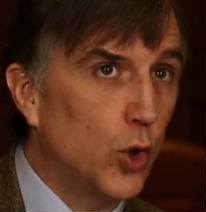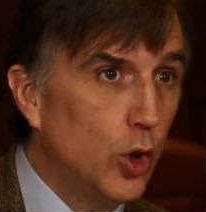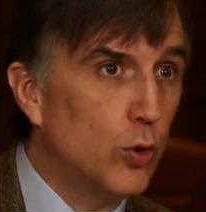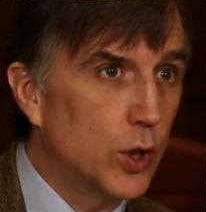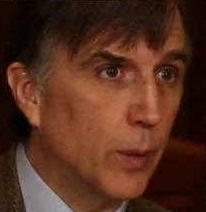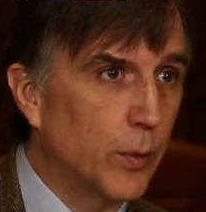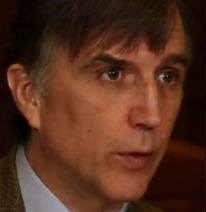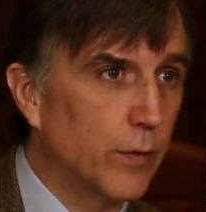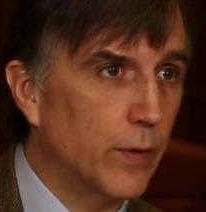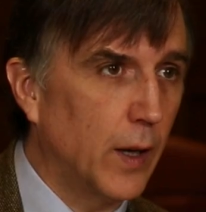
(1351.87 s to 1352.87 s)
huge
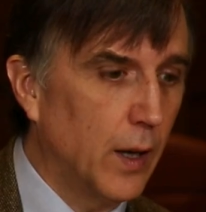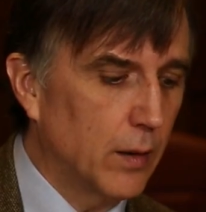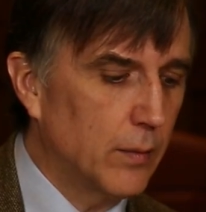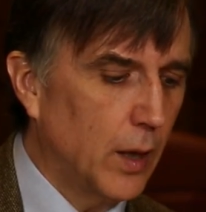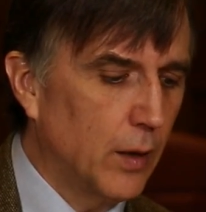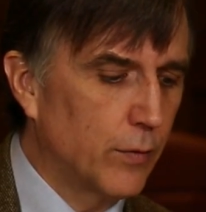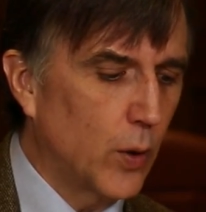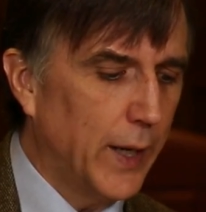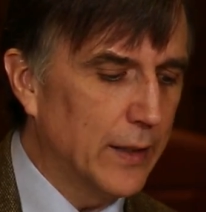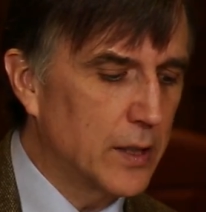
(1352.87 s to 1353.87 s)
number of
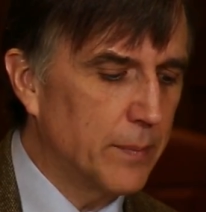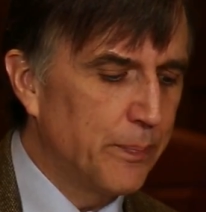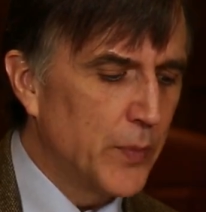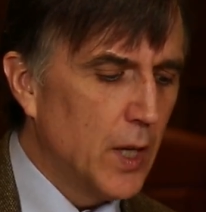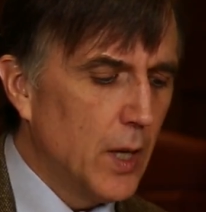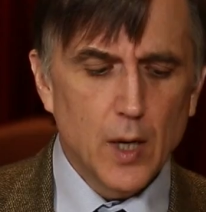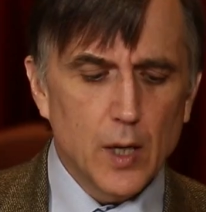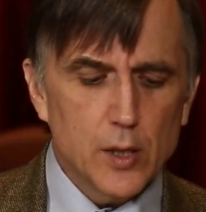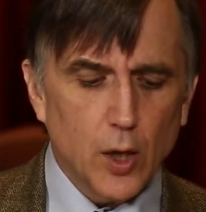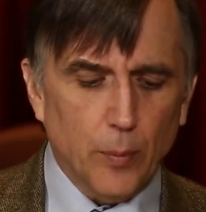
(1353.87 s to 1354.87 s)
rights.
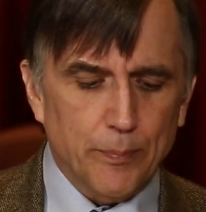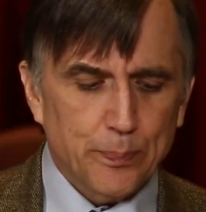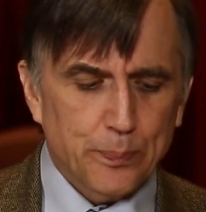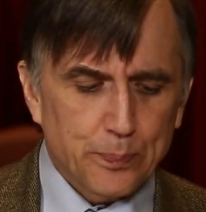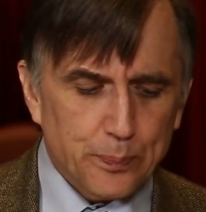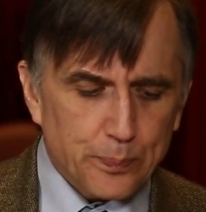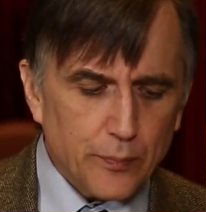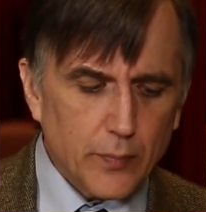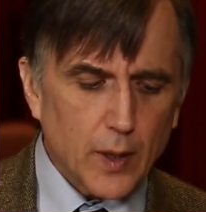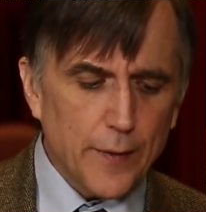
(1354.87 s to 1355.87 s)
So
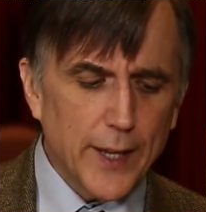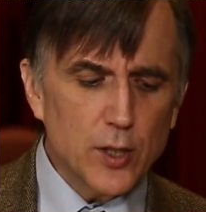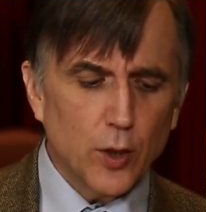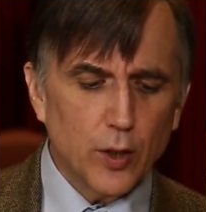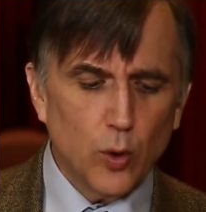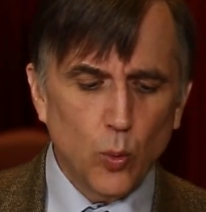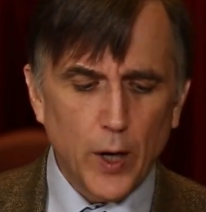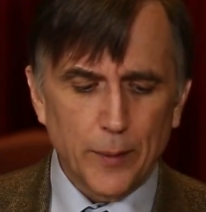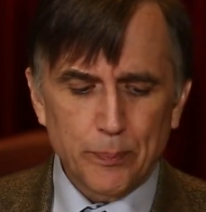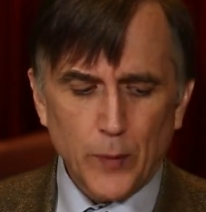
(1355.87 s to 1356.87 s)
that's Article
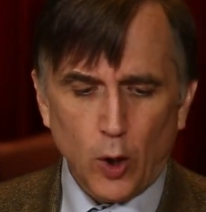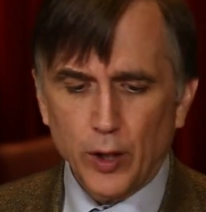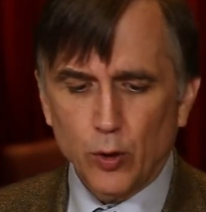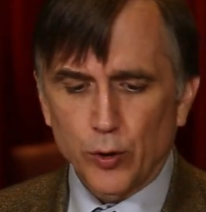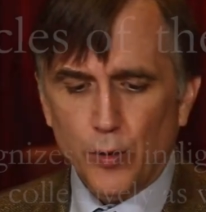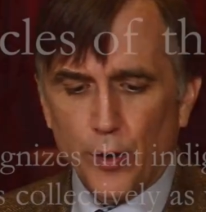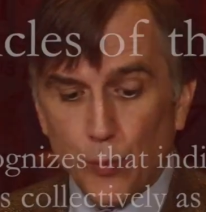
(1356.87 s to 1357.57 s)
1. Article